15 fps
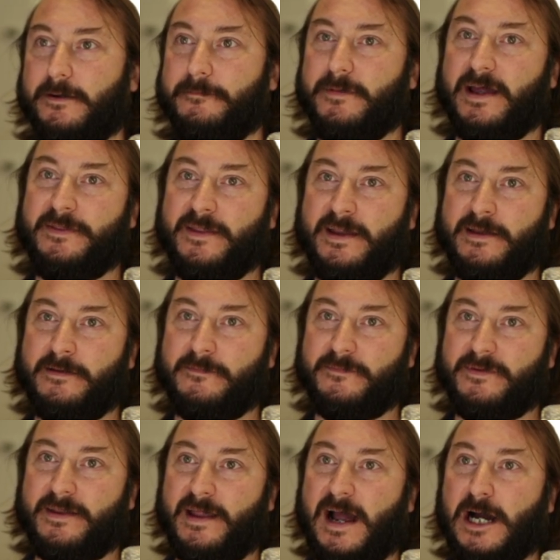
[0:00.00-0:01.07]
And
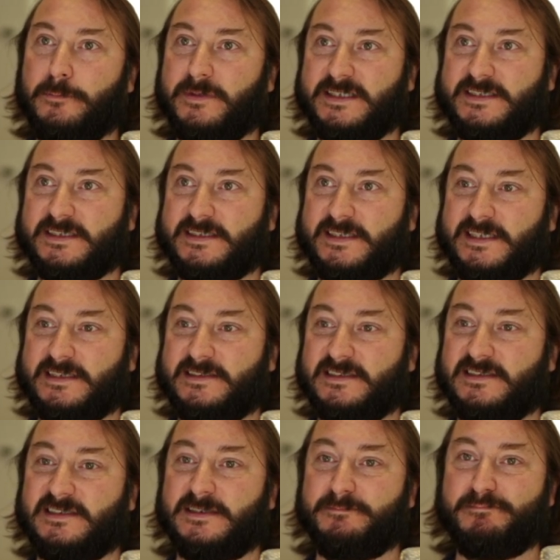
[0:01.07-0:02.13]
then how much it thinks, this
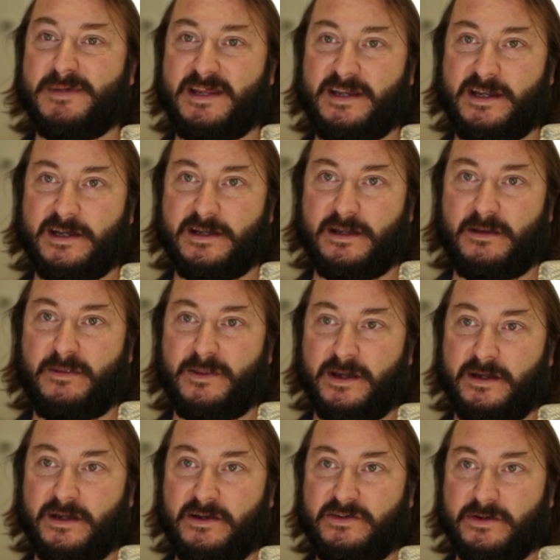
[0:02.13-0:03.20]
is the median
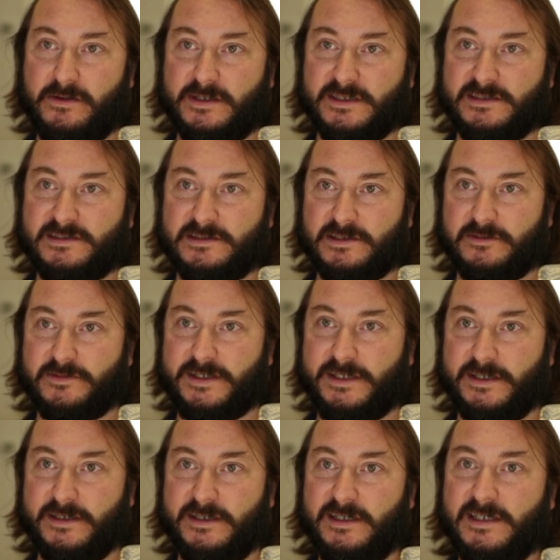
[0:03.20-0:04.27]
thinking tokens over
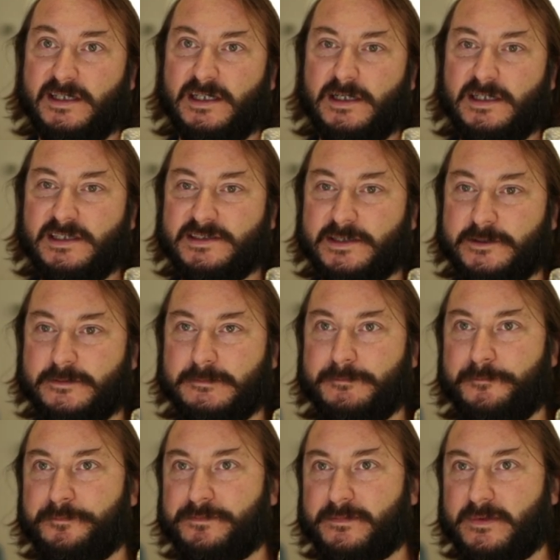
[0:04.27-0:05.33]
here. So
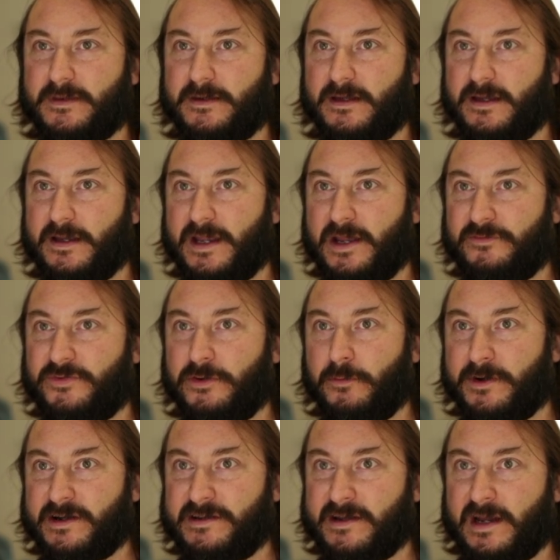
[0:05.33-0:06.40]
if you
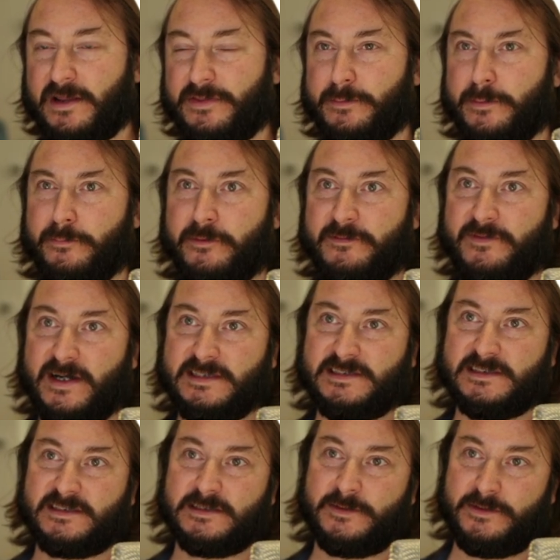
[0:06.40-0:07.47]
wanted to anthropomorphize
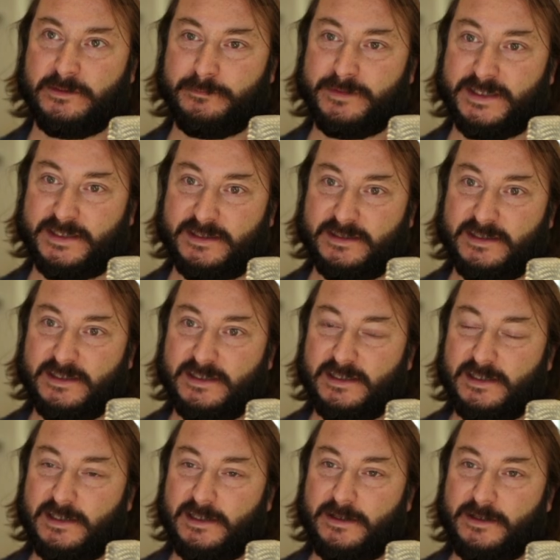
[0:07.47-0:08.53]
this a little bit,
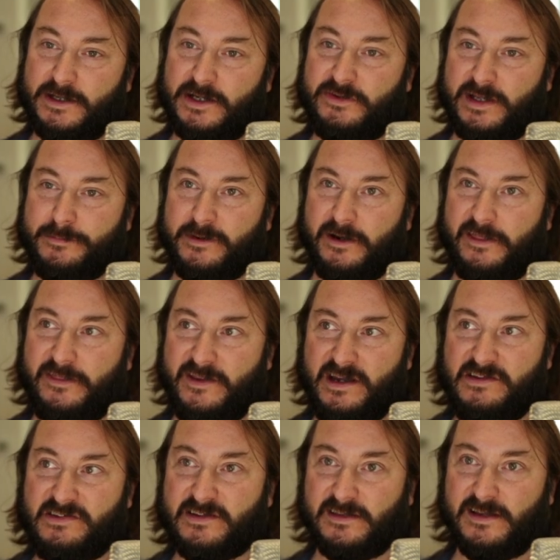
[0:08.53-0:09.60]
Glimmer
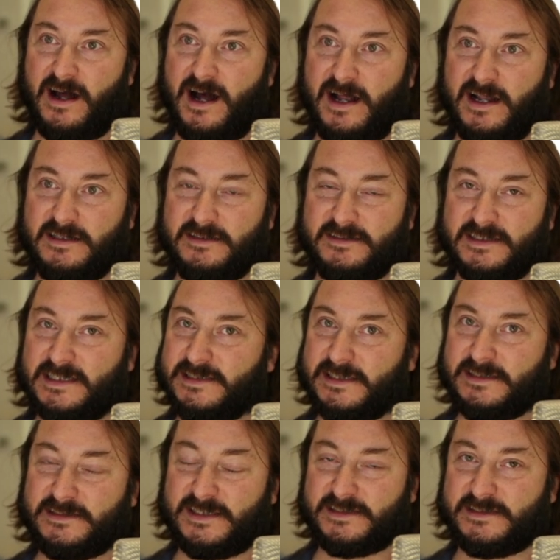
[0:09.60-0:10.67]
thinks a lot and then
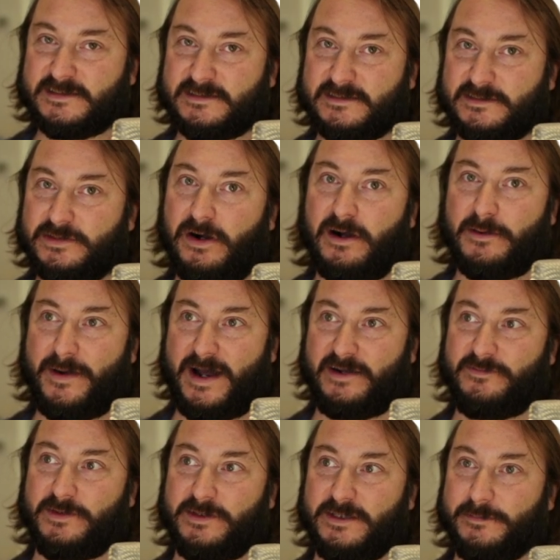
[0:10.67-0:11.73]
doesn't talk back
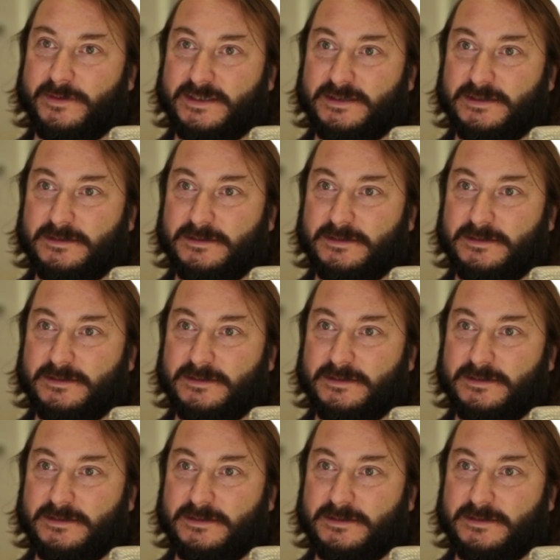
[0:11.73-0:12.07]
very much.